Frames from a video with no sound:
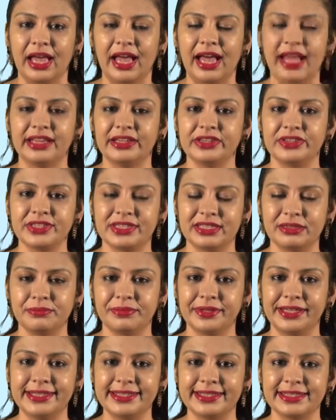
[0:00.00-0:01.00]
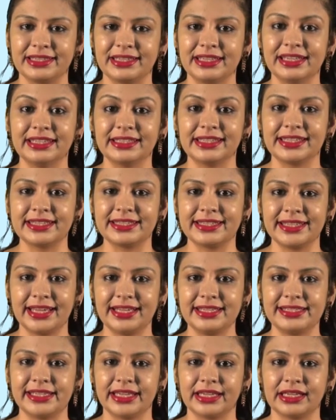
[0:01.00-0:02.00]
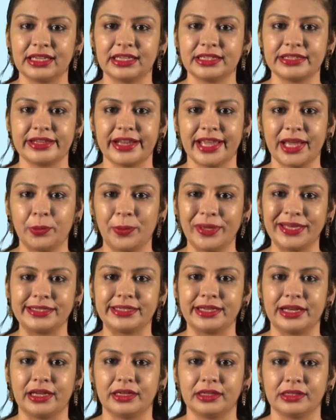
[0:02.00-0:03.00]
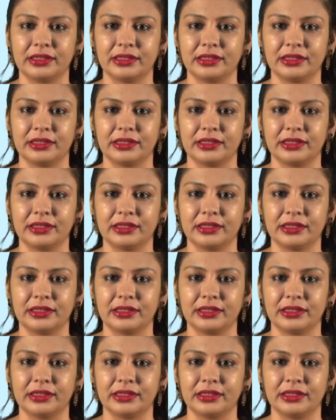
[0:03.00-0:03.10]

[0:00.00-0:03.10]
and resembles the Celtic triquetra.